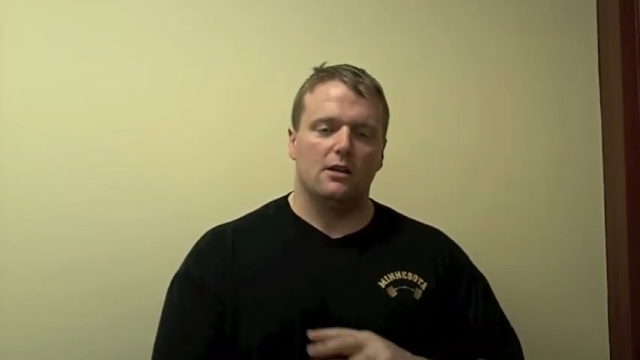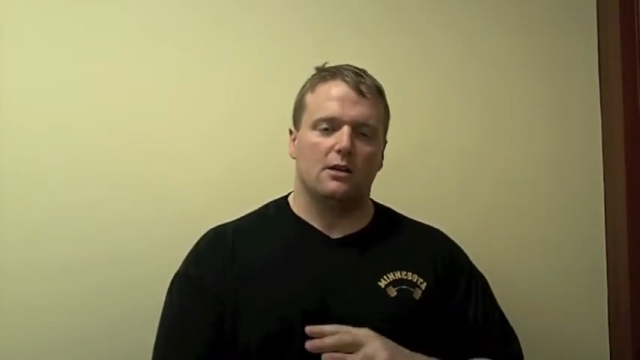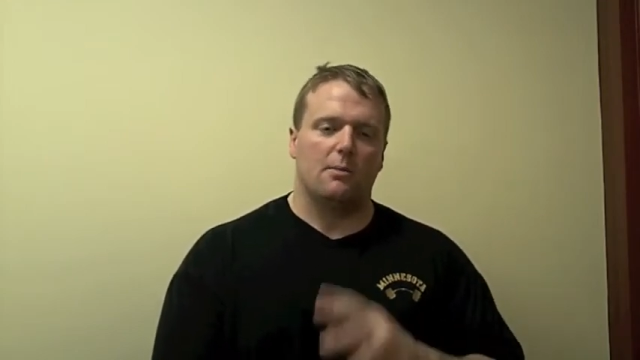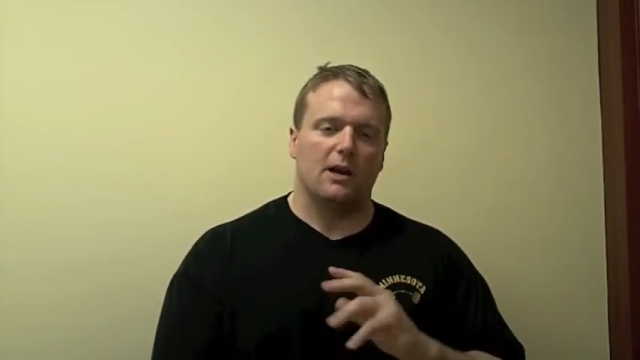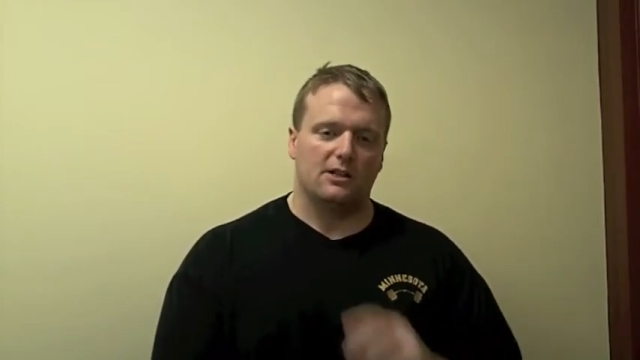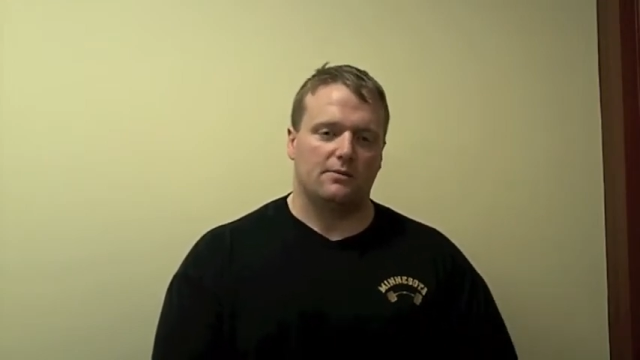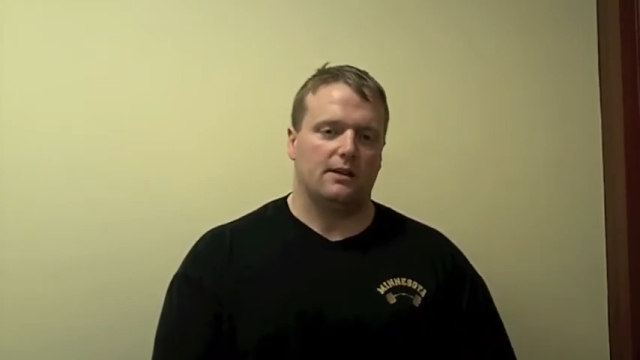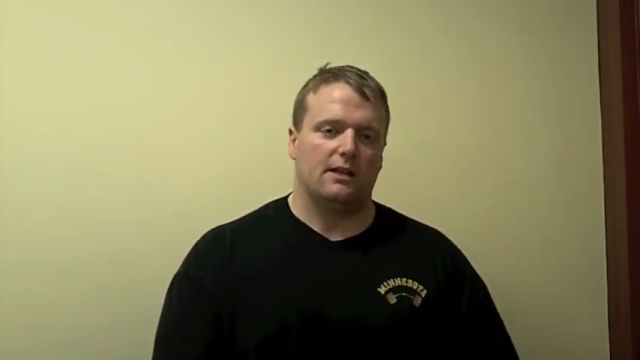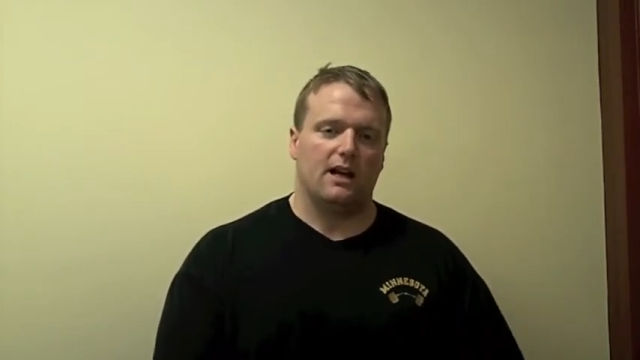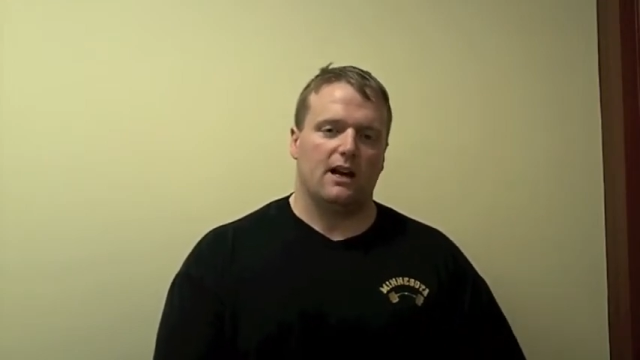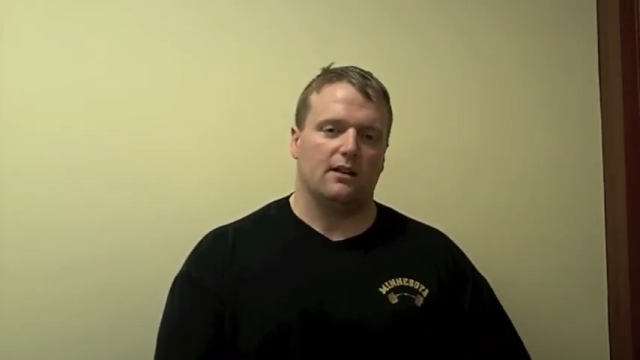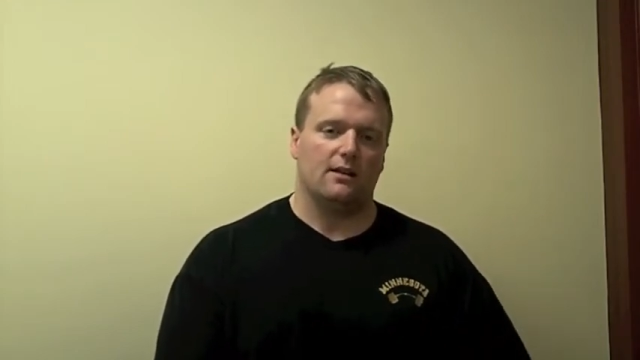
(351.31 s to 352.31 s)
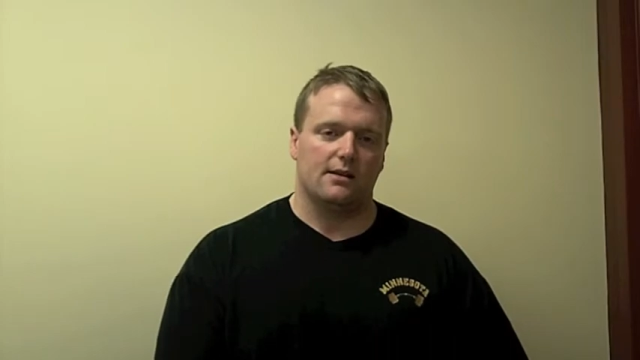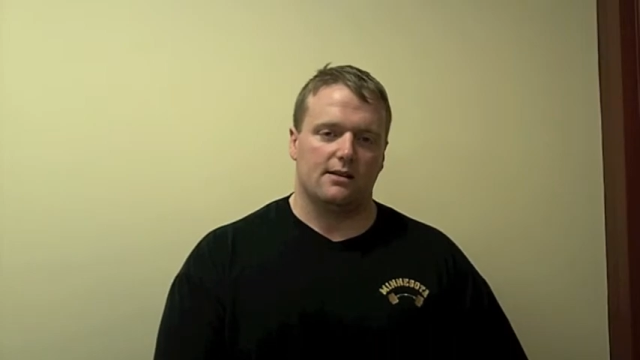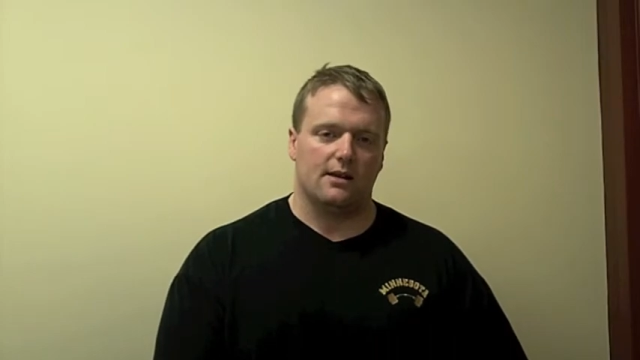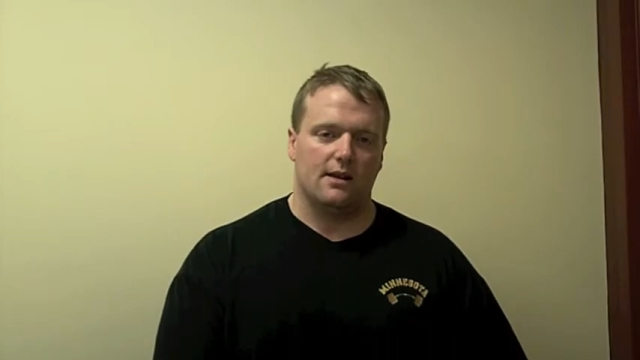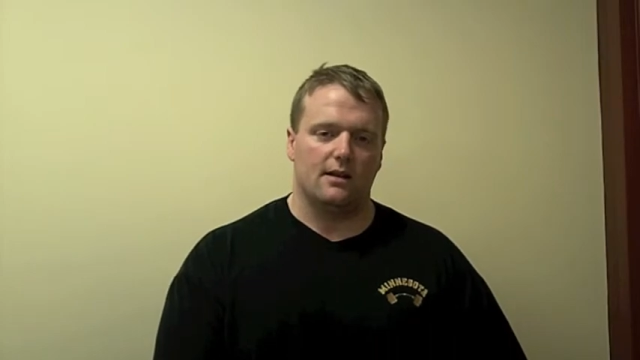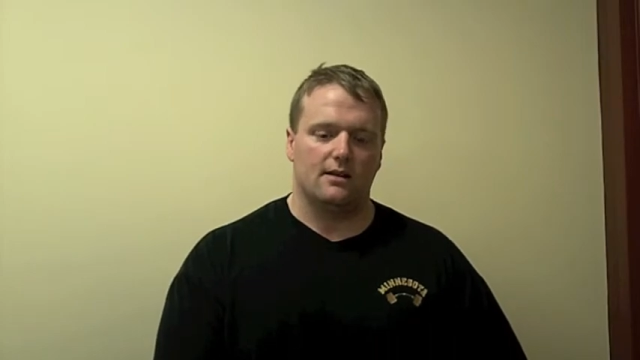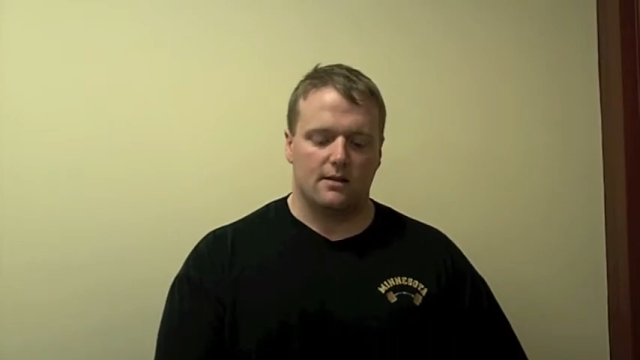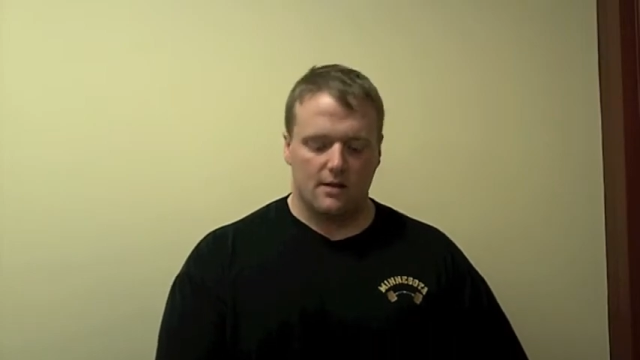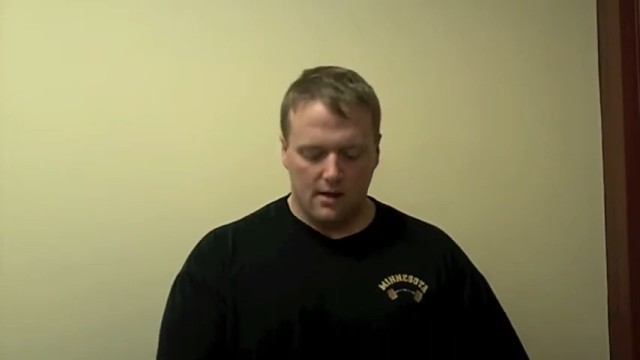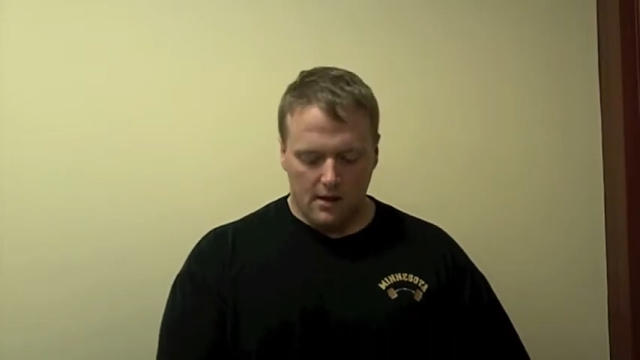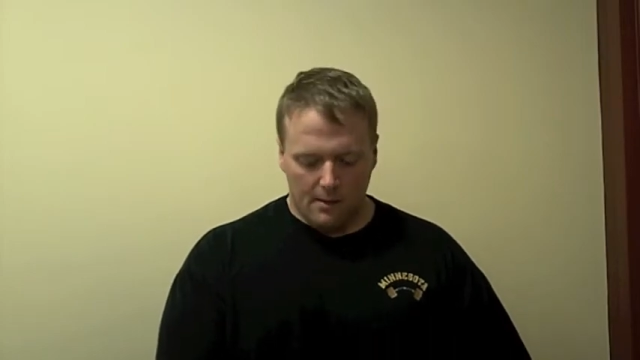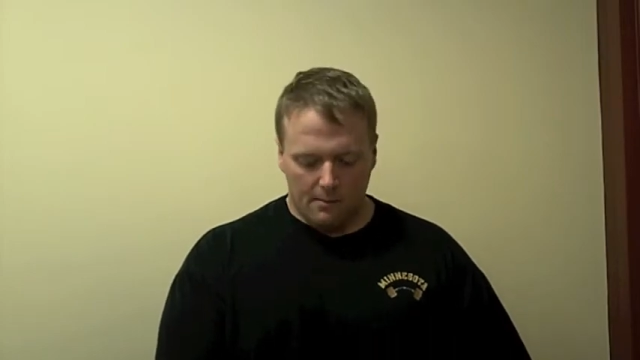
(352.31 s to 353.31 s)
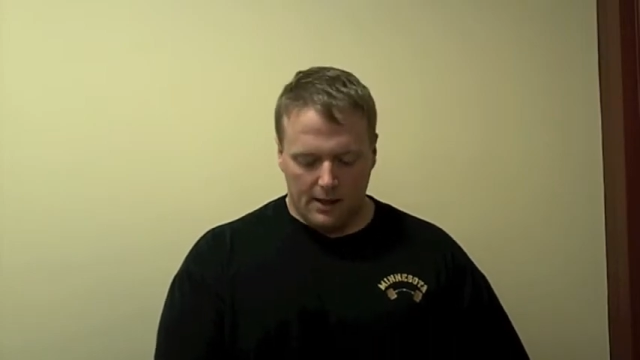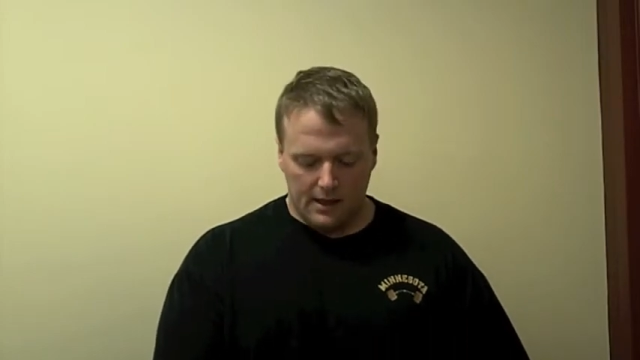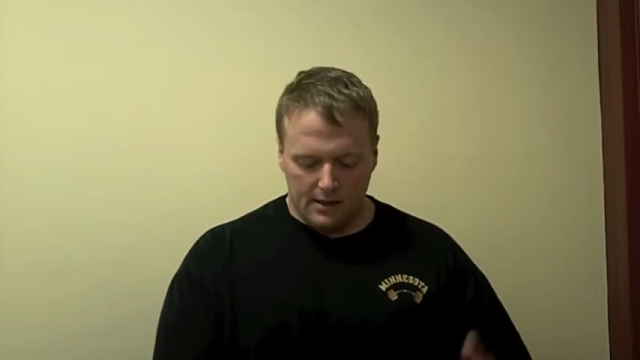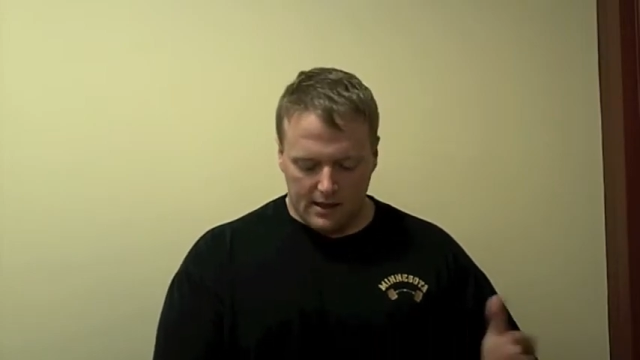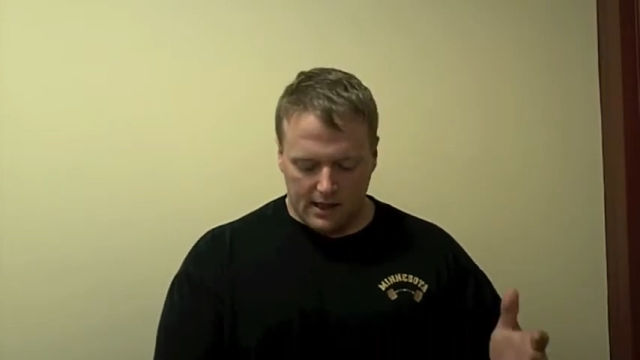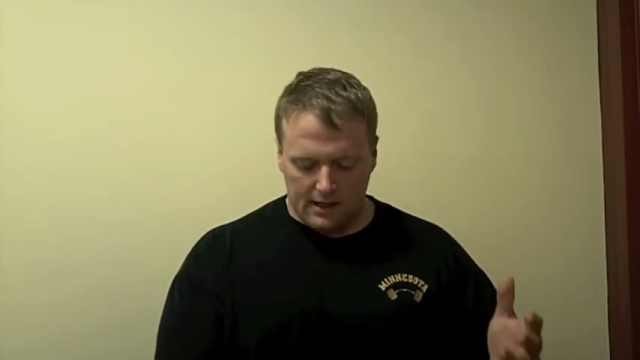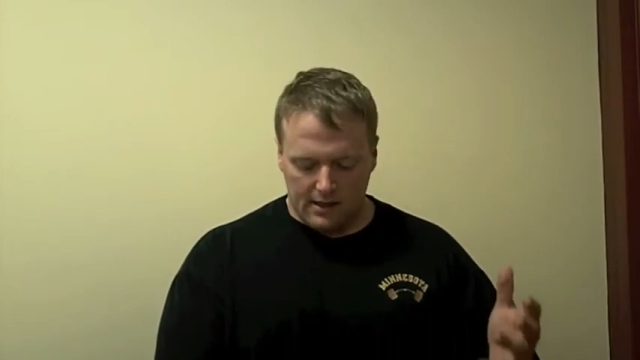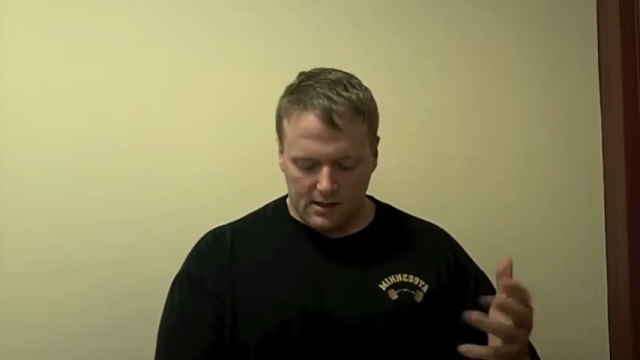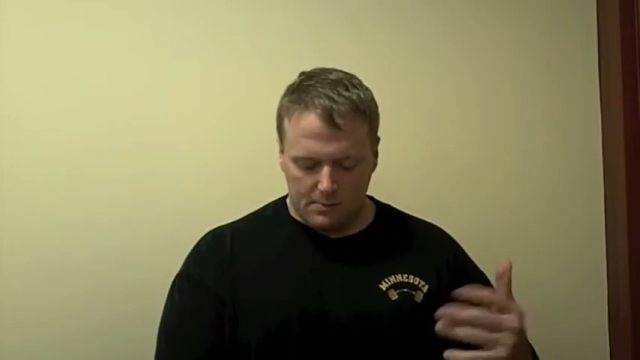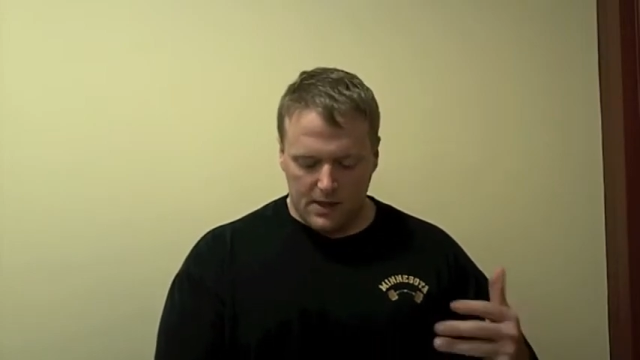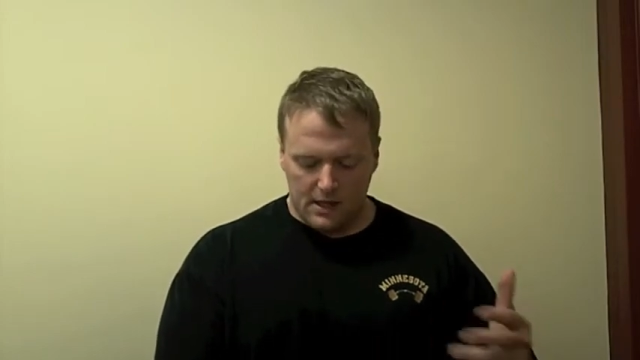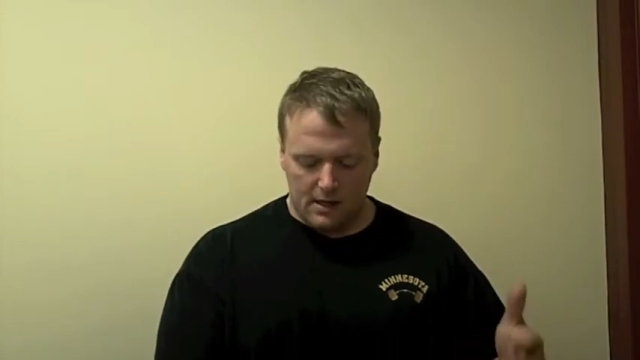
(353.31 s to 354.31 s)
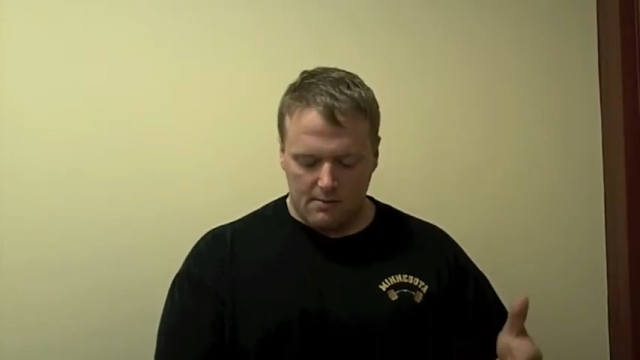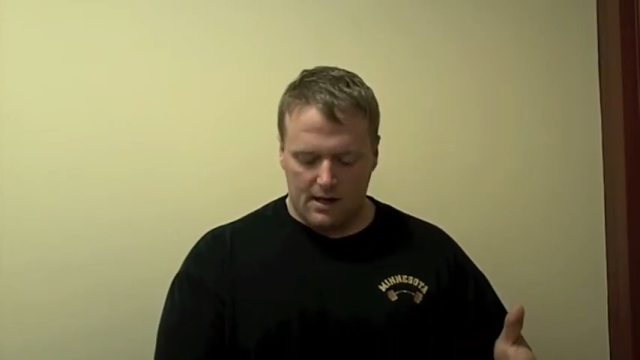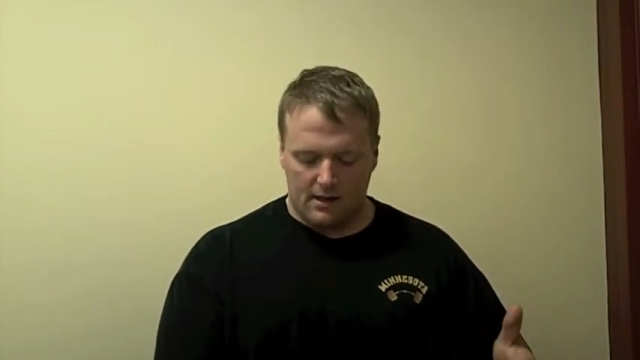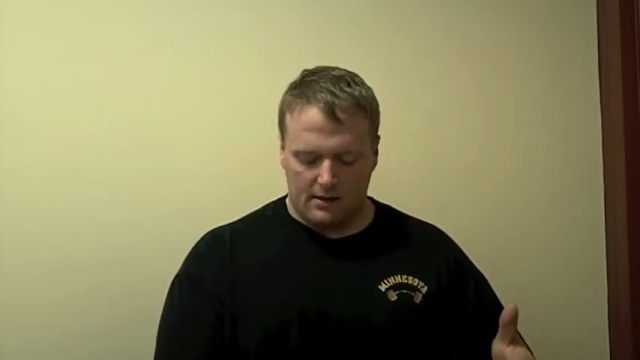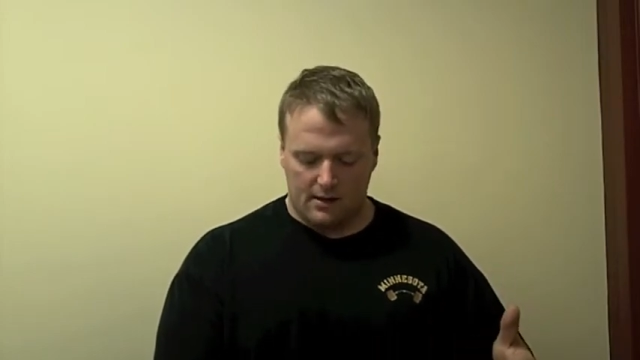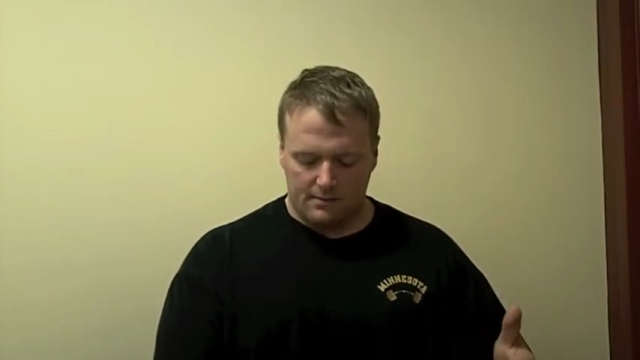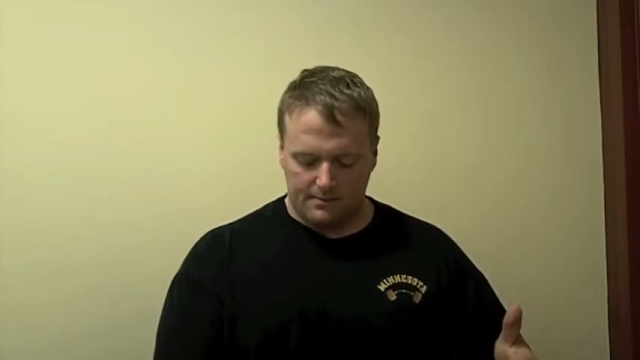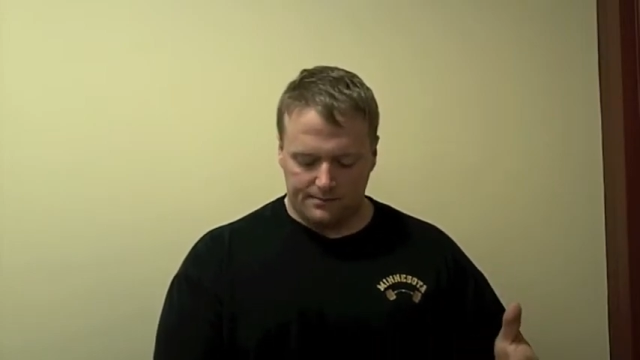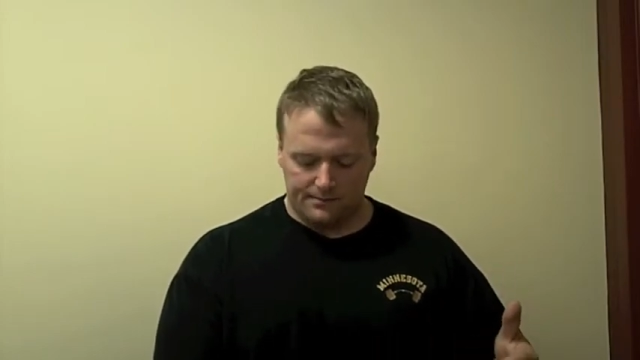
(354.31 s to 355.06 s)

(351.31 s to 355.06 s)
to best fit the athlete's needs. But again, this peaking method,